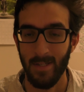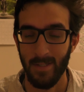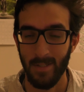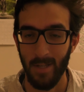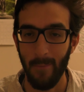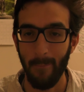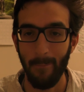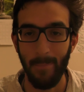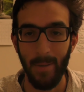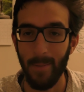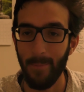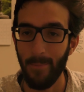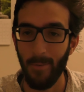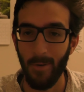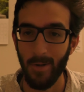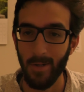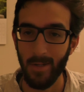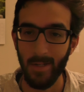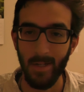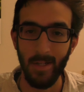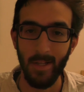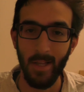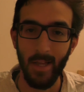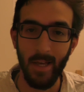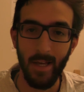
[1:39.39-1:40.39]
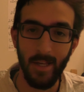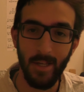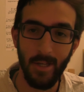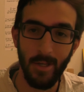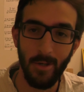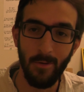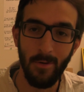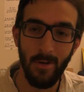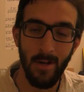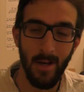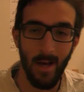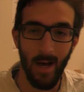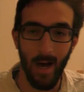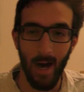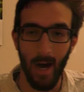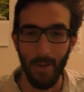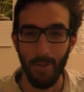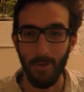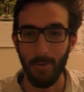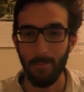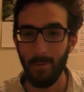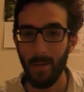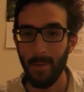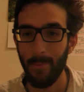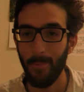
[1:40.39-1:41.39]
Some people are not gonna like you,
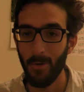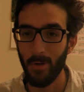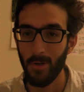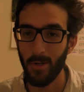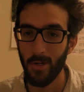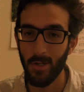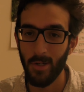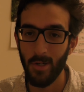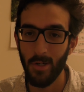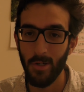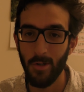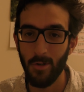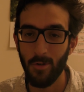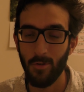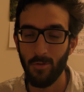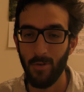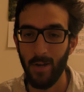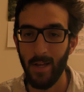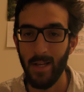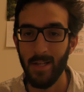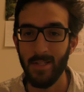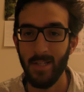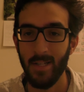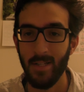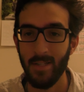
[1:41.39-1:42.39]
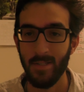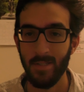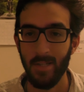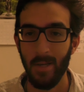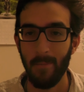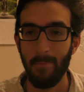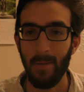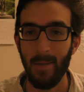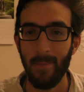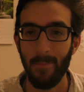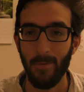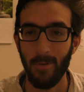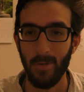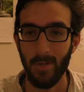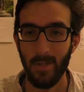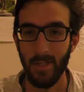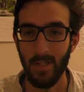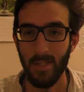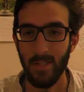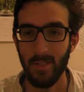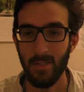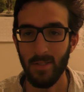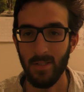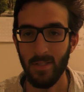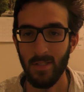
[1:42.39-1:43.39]
other people are gonna call you crazy, and some people are
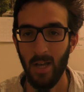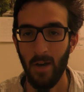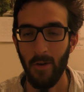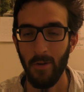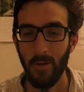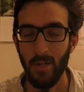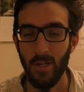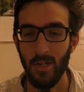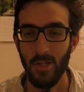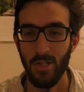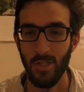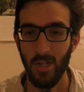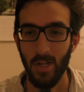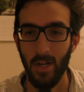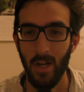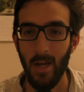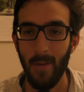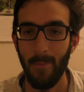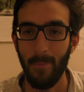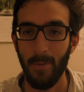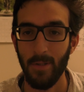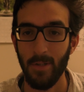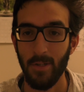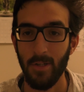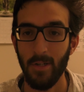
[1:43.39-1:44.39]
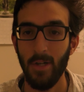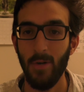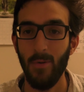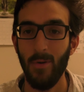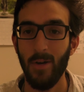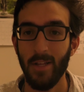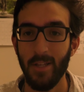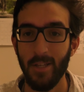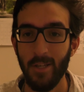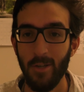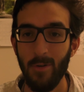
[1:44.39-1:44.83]
gonna tell you to shut up. And you know what?